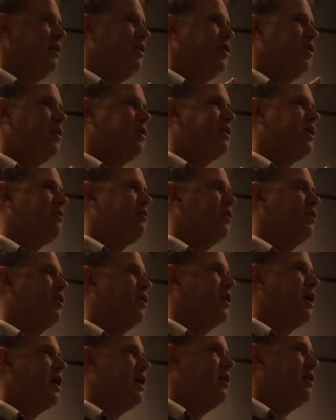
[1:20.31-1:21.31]
you always have to
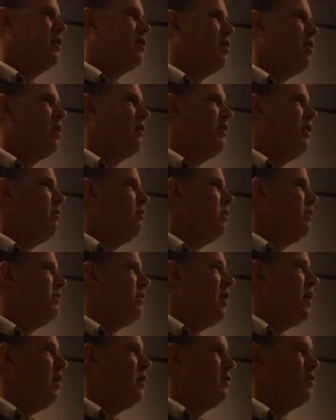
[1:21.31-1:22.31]
look at it that RF
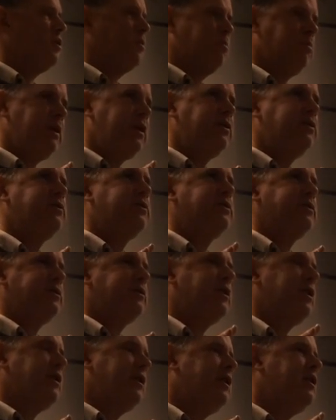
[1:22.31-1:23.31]
amplifiers are beasts
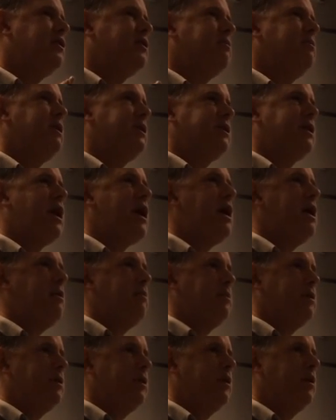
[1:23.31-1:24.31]
that need to be
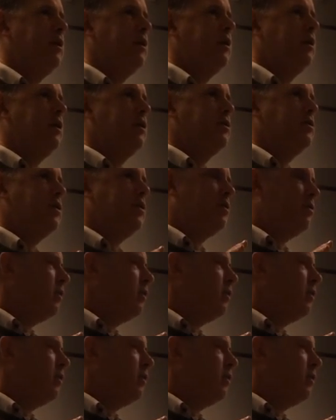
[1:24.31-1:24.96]
tamed. So